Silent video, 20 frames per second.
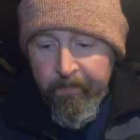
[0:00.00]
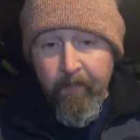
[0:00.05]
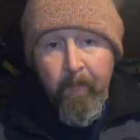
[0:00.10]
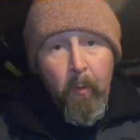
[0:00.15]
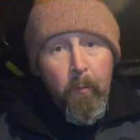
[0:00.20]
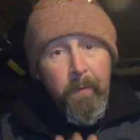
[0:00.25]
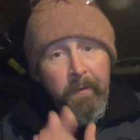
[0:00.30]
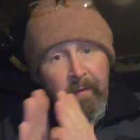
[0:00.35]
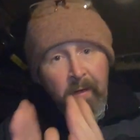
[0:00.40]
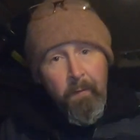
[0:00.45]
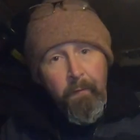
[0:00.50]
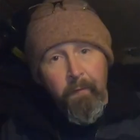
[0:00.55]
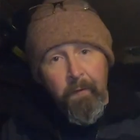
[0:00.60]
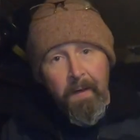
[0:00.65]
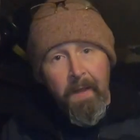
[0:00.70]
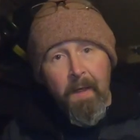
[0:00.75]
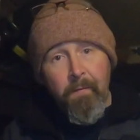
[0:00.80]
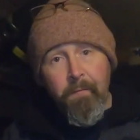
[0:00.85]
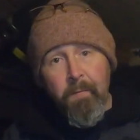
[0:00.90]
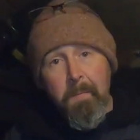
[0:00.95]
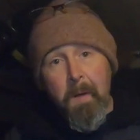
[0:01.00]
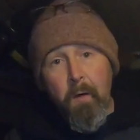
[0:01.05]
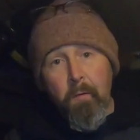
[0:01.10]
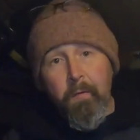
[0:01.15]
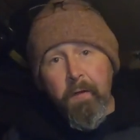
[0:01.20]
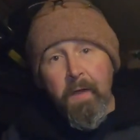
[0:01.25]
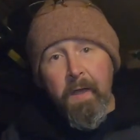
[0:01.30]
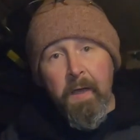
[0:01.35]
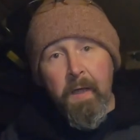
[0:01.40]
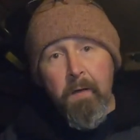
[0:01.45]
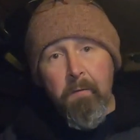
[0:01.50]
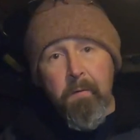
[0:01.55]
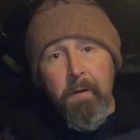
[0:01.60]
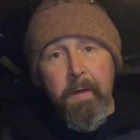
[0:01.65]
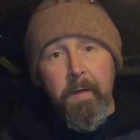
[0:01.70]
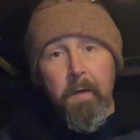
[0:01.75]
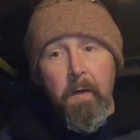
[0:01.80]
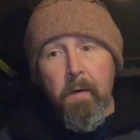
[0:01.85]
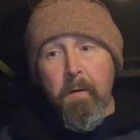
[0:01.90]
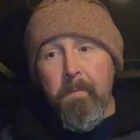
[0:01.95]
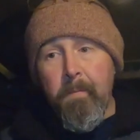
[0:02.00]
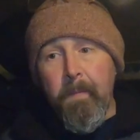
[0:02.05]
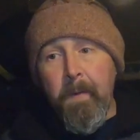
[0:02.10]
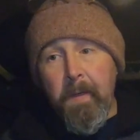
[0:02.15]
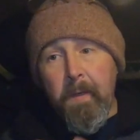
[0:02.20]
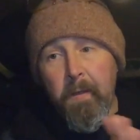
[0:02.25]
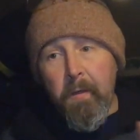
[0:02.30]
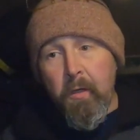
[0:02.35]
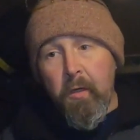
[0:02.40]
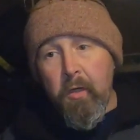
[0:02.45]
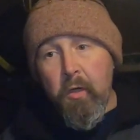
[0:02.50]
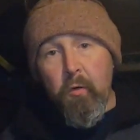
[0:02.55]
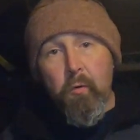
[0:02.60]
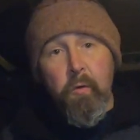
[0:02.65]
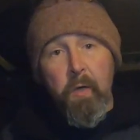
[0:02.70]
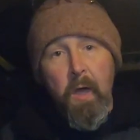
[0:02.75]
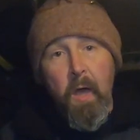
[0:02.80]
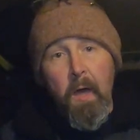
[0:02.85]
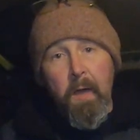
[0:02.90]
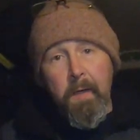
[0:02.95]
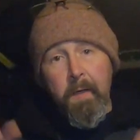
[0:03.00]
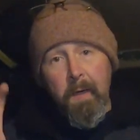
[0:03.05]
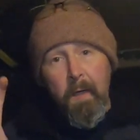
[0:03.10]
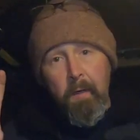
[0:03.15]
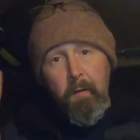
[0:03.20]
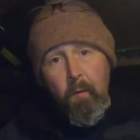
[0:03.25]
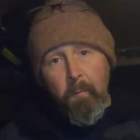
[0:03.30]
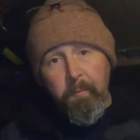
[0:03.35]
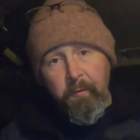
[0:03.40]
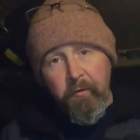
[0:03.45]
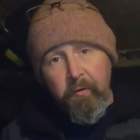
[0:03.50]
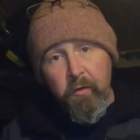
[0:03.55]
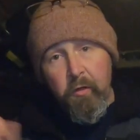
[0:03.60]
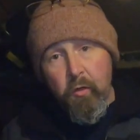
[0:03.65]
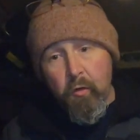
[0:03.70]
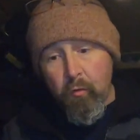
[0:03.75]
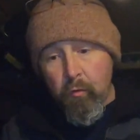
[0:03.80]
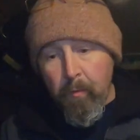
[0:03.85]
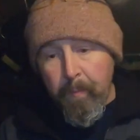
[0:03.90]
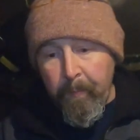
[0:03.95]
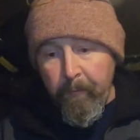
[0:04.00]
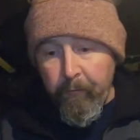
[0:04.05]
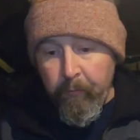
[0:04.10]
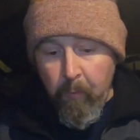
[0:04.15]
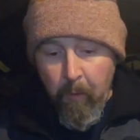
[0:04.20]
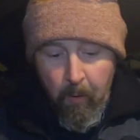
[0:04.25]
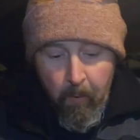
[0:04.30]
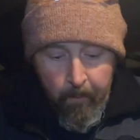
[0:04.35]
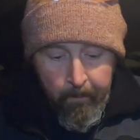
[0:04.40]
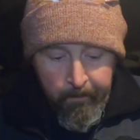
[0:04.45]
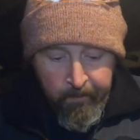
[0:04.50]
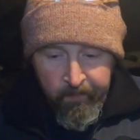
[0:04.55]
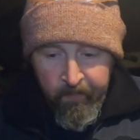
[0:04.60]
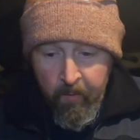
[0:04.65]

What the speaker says: But we definitely have them over here in the UK and obviously Europe as well.